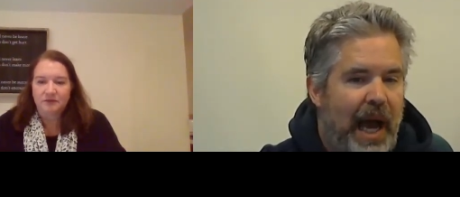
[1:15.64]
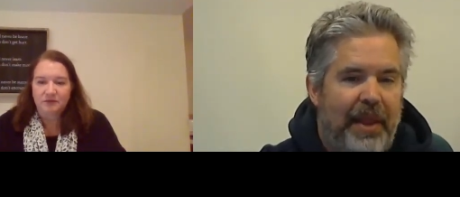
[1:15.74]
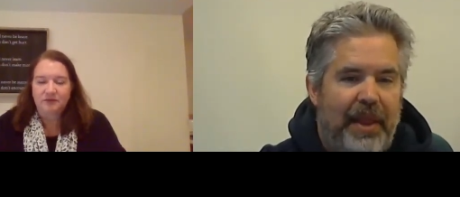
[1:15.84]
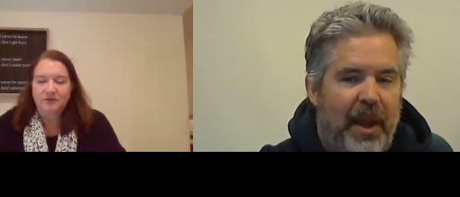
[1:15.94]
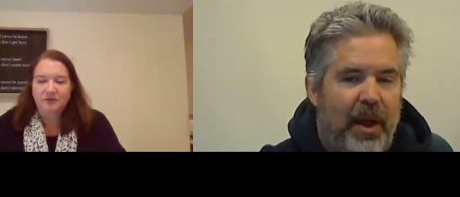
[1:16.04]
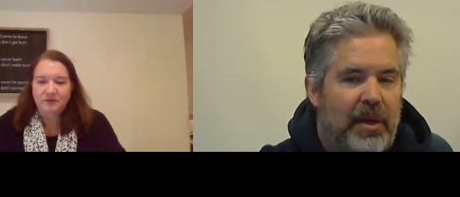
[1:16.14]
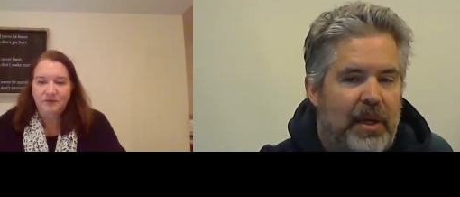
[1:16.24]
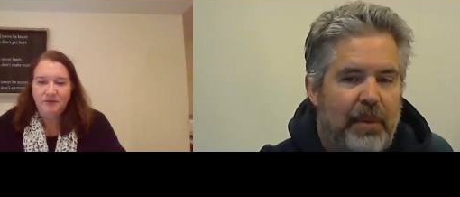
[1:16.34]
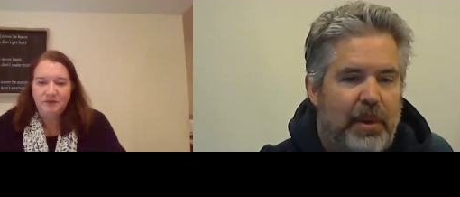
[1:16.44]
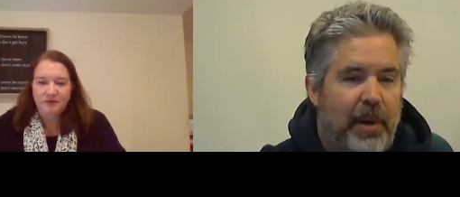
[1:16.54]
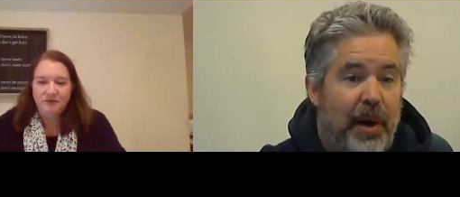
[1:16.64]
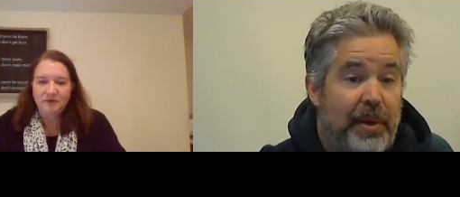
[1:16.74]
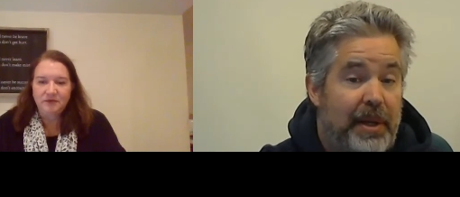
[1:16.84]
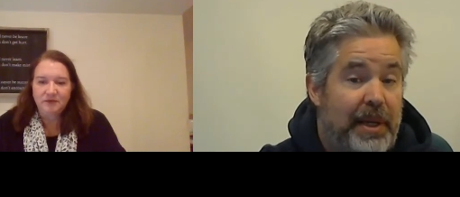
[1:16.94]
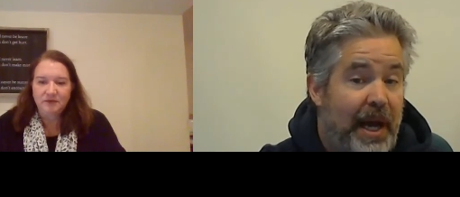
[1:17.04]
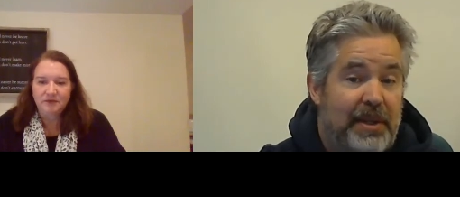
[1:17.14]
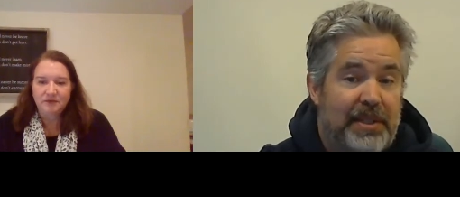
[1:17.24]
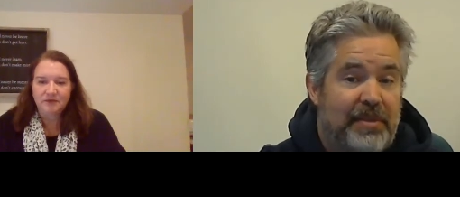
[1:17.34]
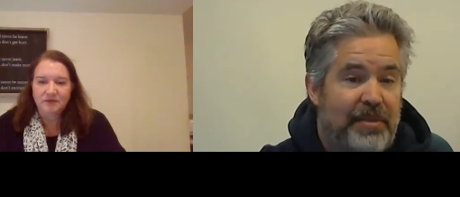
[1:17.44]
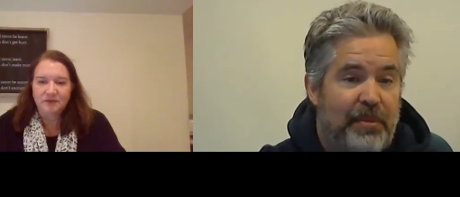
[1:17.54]
Speaker 1: How did that all come about and how
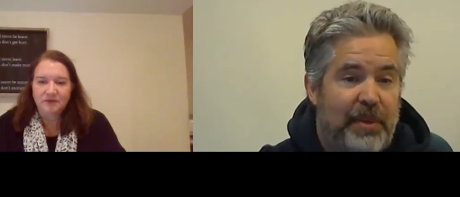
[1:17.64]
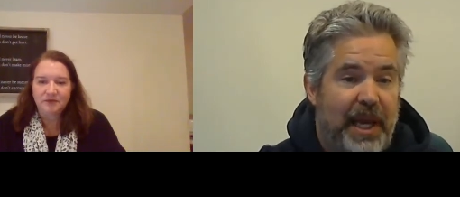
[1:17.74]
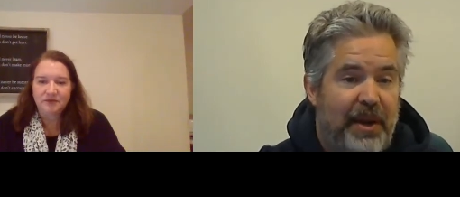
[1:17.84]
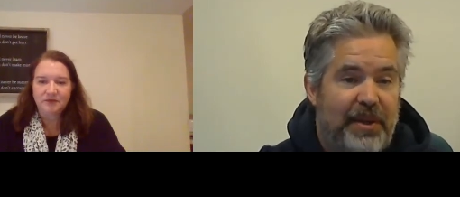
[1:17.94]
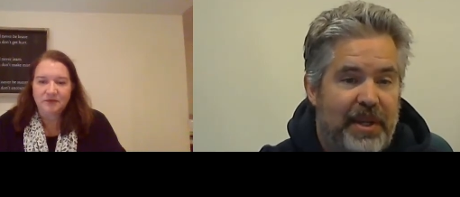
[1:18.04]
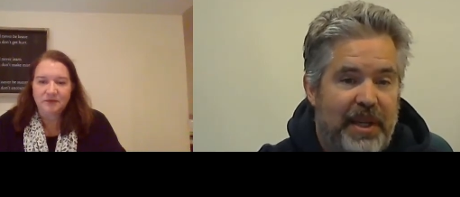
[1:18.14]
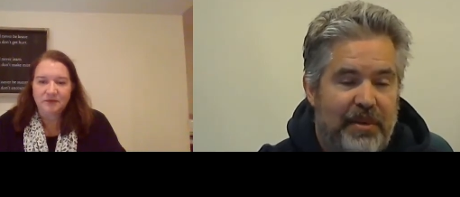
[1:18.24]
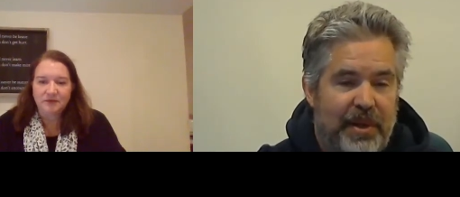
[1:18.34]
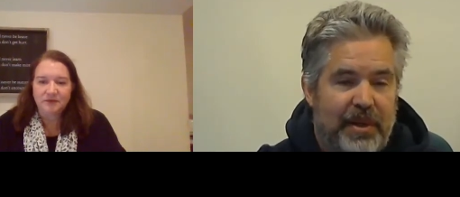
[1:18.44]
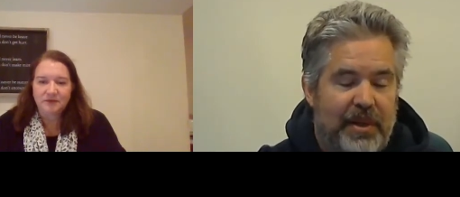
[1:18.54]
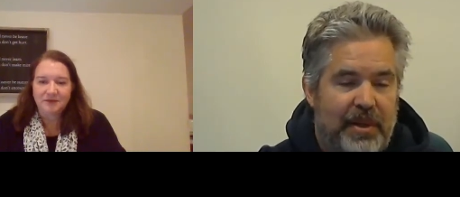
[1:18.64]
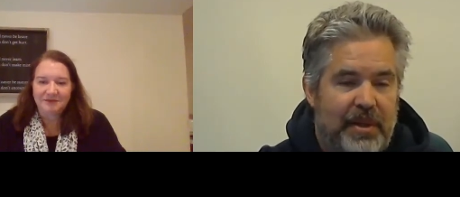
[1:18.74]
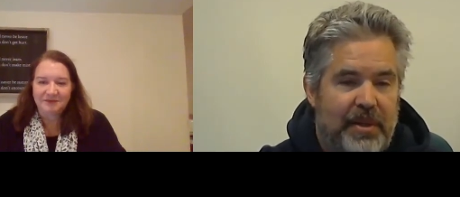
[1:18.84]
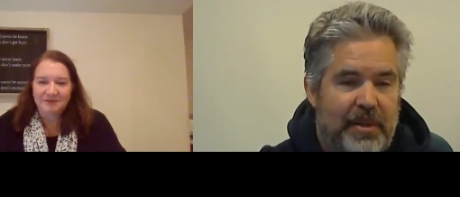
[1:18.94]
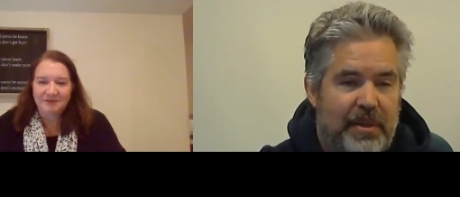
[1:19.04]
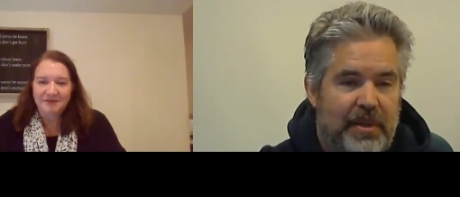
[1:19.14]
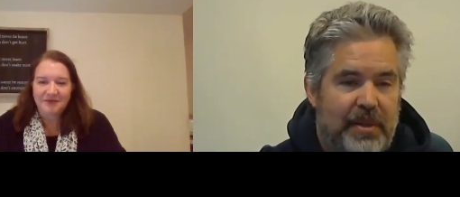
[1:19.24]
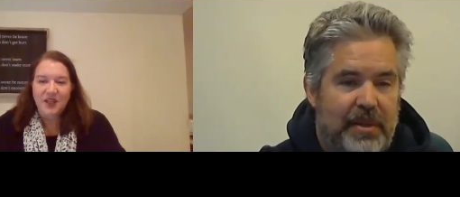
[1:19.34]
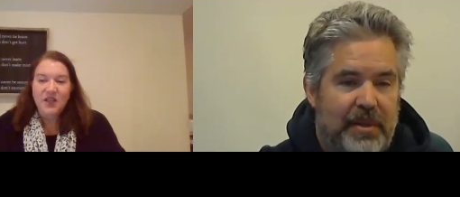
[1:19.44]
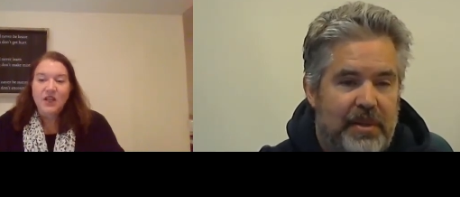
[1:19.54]
does the family get on the cover?
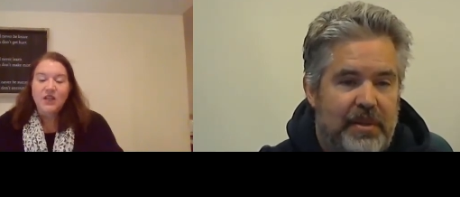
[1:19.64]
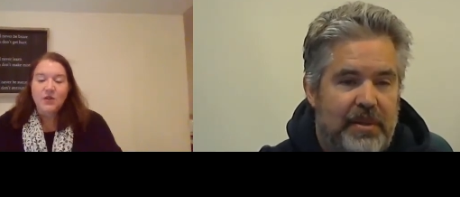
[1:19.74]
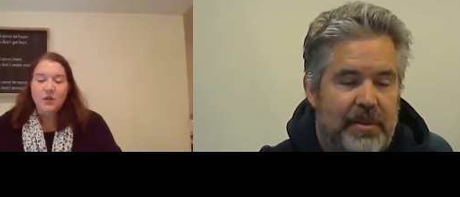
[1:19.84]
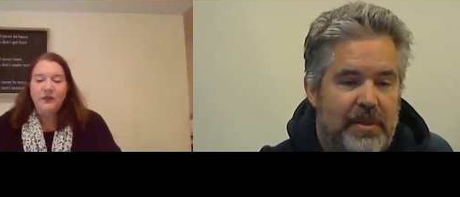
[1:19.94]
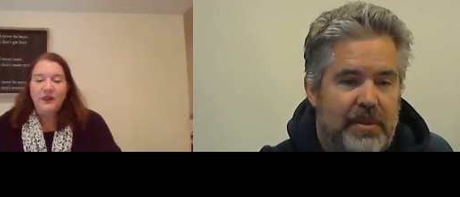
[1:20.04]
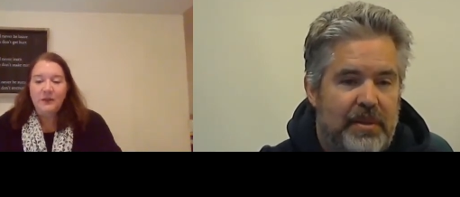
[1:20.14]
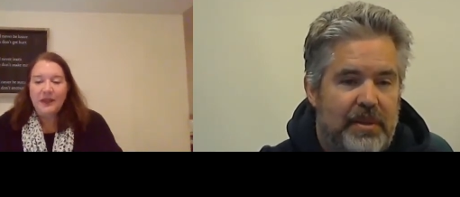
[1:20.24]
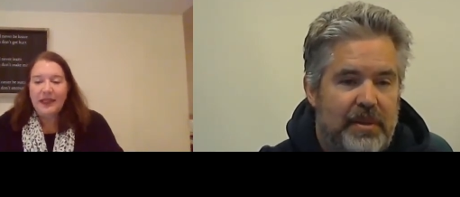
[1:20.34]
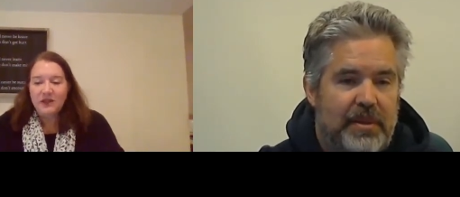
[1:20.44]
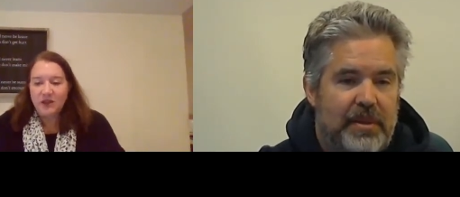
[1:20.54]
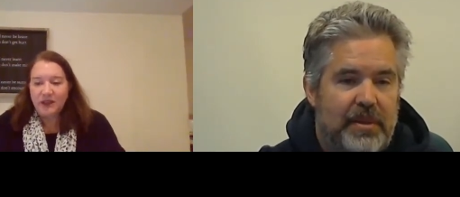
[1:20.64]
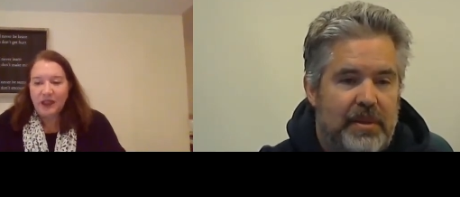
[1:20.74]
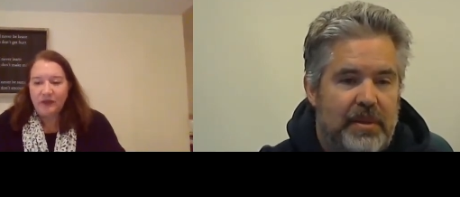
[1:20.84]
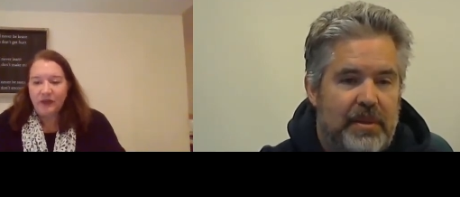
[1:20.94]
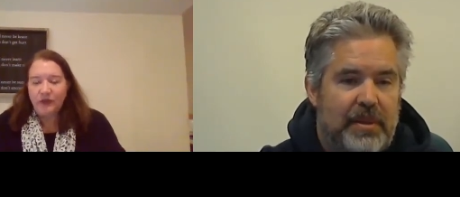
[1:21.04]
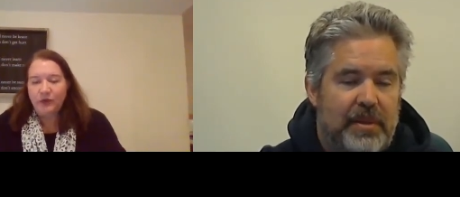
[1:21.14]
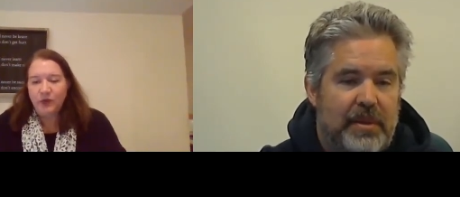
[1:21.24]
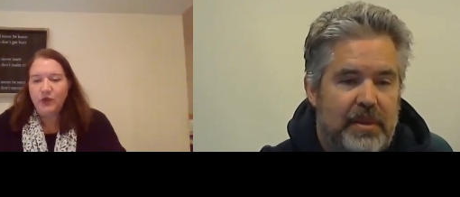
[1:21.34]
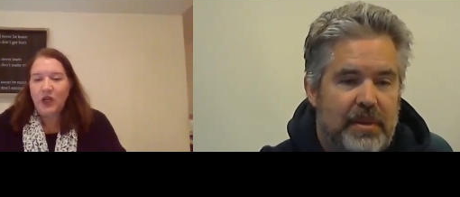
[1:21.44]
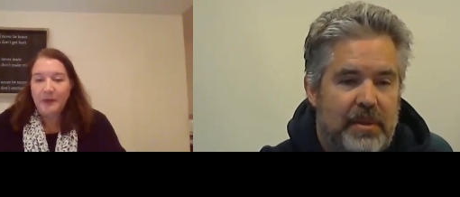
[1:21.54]
Speaker 2: So the family gets on the cover through
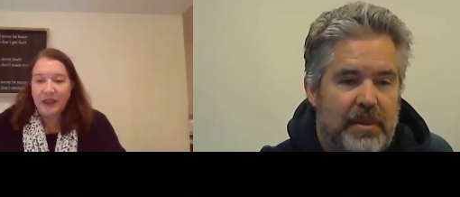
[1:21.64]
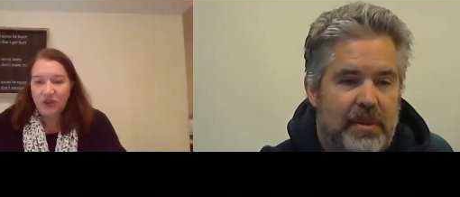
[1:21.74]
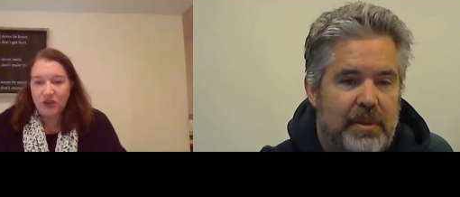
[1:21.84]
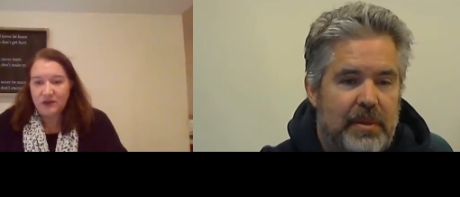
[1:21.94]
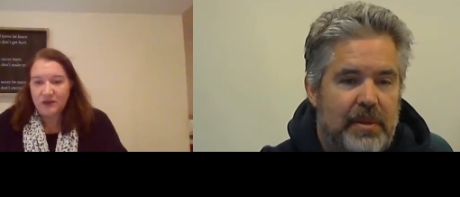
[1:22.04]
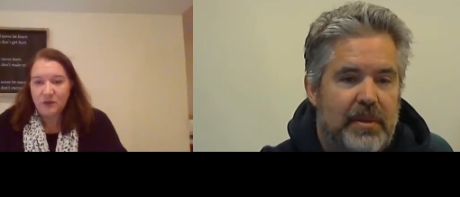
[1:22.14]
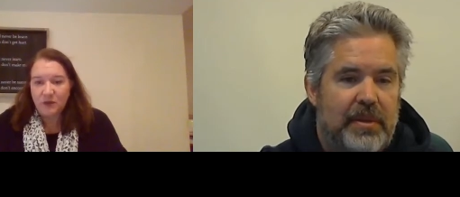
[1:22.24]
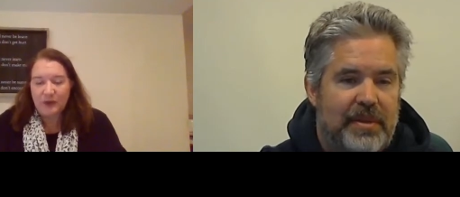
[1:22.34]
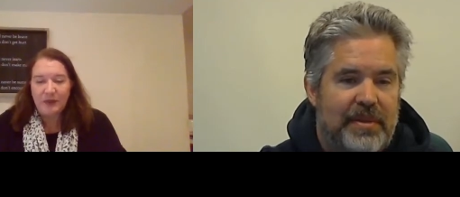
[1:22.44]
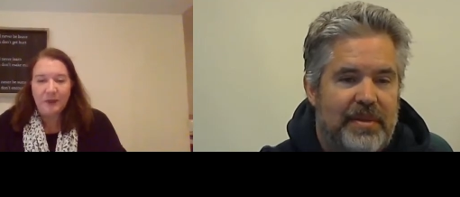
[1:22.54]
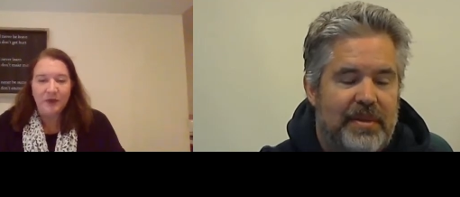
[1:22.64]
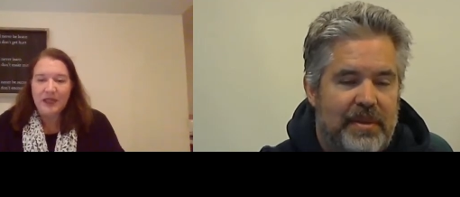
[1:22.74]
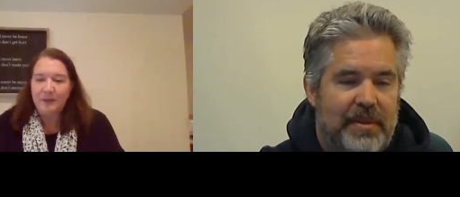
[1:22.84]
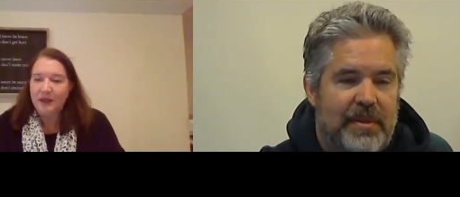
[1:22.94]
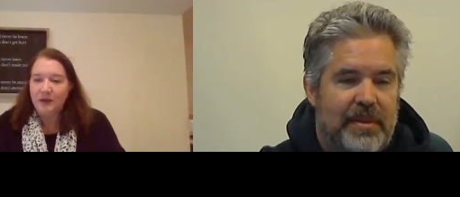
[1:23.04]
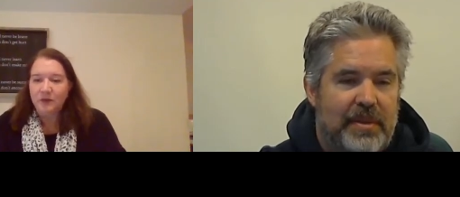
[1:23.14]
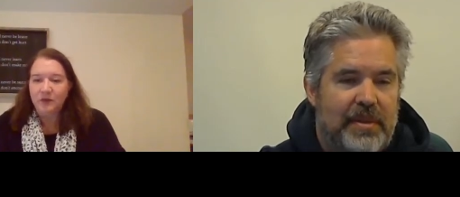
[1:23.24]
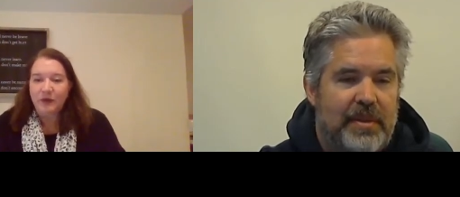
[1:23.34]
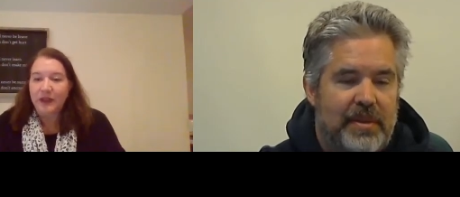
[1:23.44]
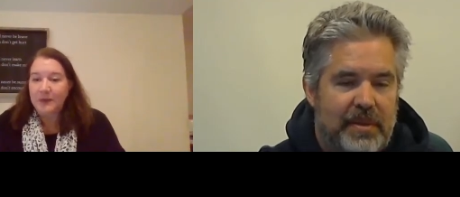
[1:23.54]
nominations. When people send me
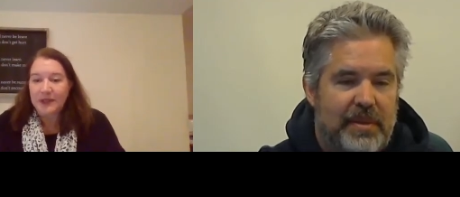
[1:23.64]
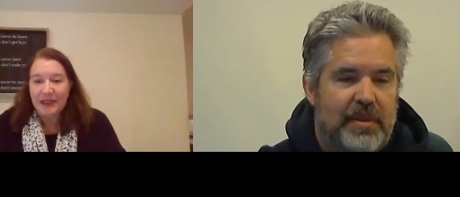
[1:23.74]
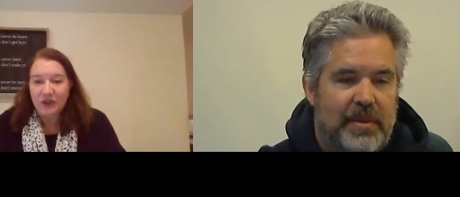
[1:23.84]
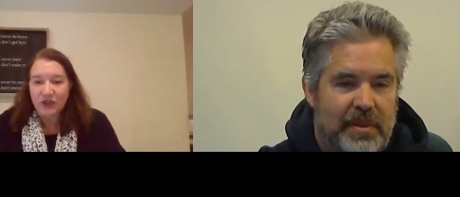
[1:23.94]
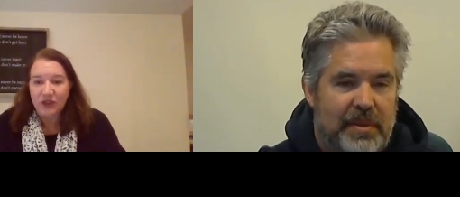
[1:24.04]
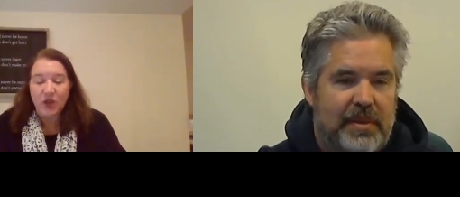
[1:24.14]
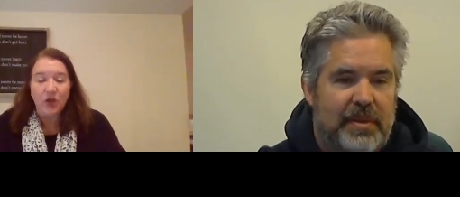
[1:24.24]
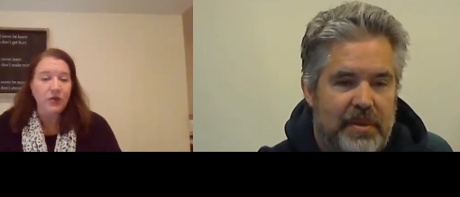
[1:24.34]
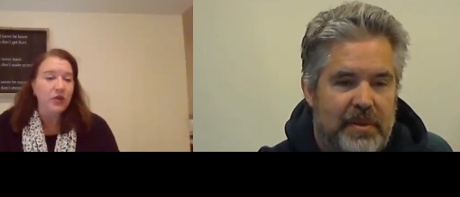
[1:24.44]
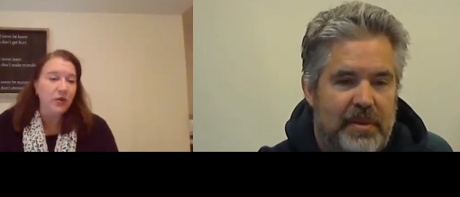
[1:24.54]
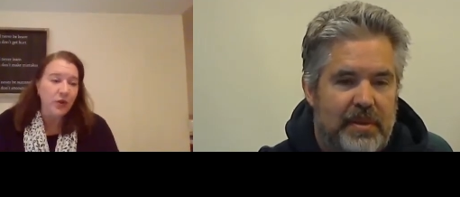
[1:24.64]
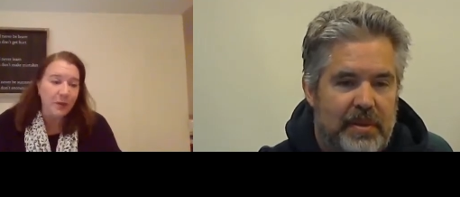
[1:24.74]
recommendations, oh, you don't know